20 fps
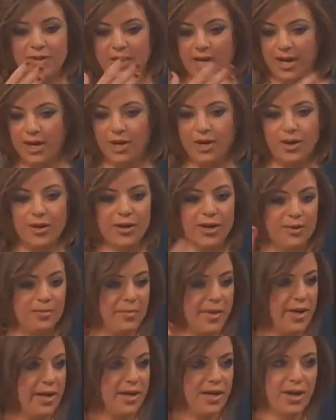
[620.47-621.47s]
hair and
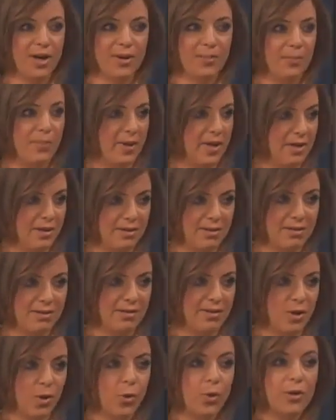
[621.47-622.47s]
makeup, and
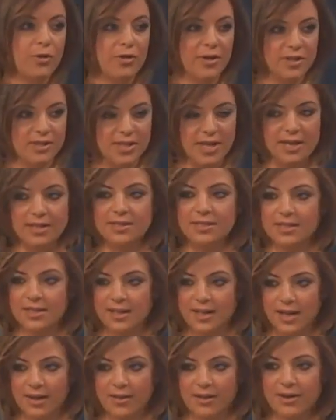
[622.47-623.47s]
the whole thing ties
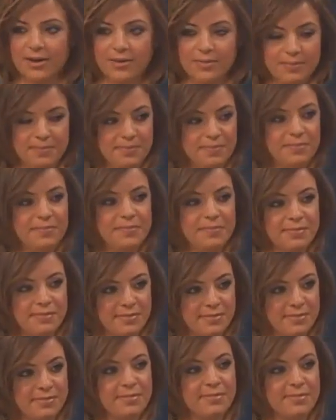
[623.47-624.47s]
together.
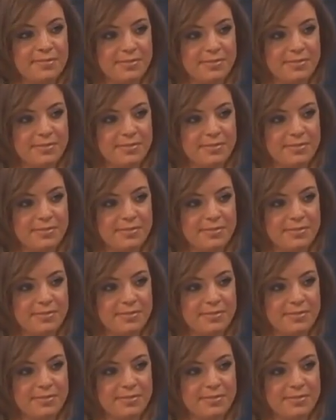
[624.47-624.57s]
Exactly.